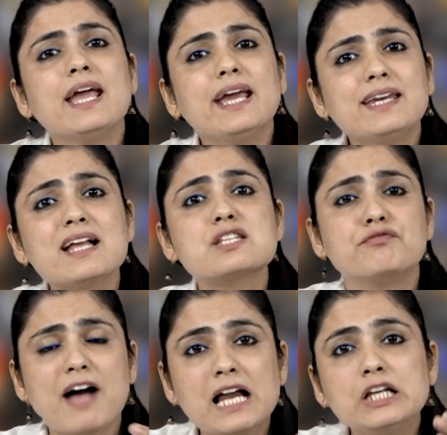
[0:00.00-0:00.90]
It adds
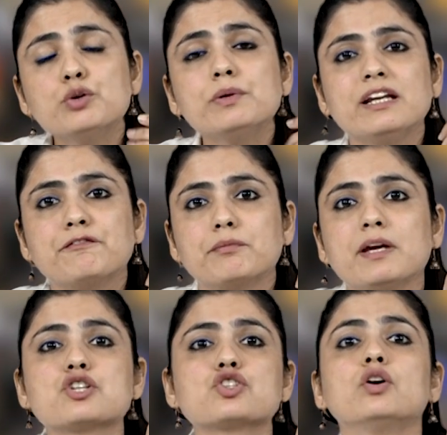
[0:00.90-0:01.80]
valuable
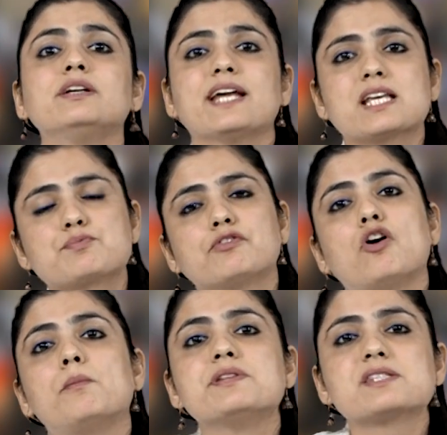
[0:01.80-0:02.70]
information on test
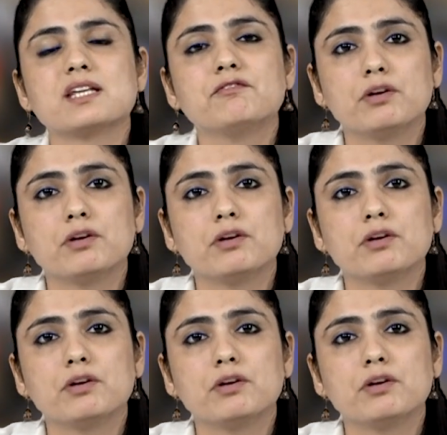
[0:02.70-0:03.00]
performance in